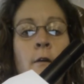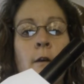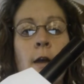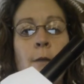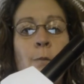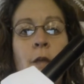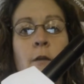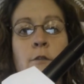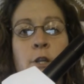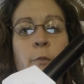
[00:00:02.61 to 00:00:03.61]
Okay,
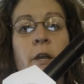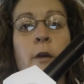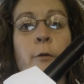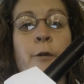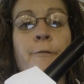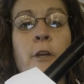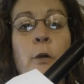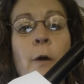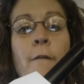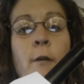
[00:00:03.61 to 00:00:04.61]
here's going to be a
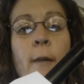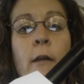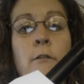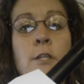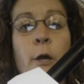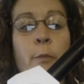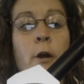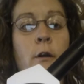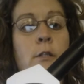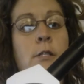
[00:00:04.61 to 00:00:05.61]
review of the microscope
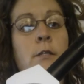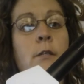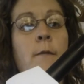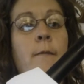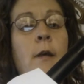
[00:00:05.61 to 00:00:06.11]
parts.